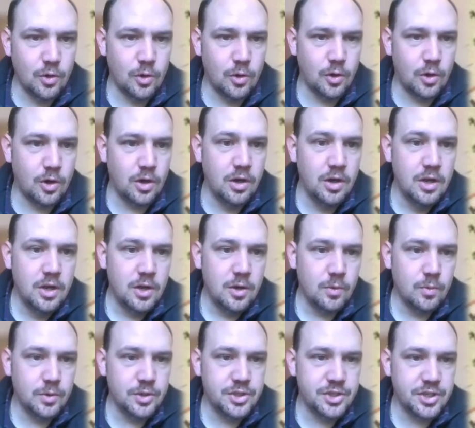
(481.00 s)
or
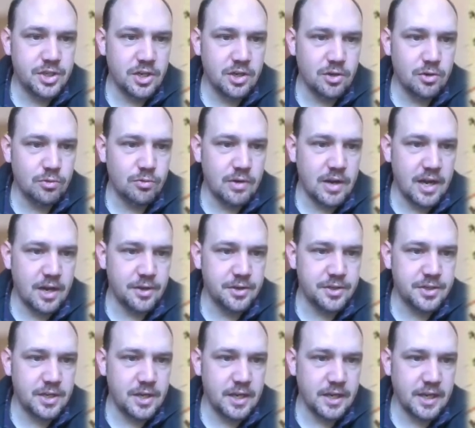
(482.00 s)
would circle
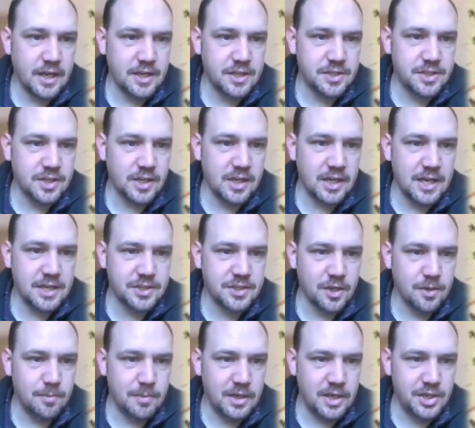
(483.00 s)
round against the
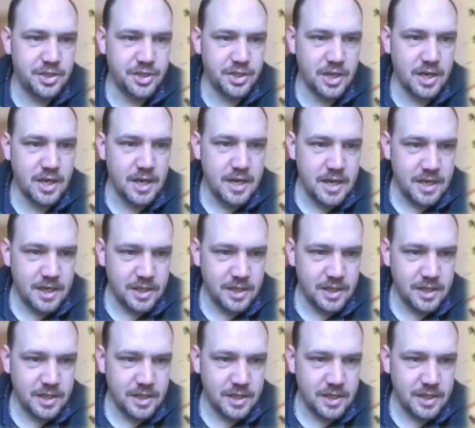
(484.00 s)
Glasgow militia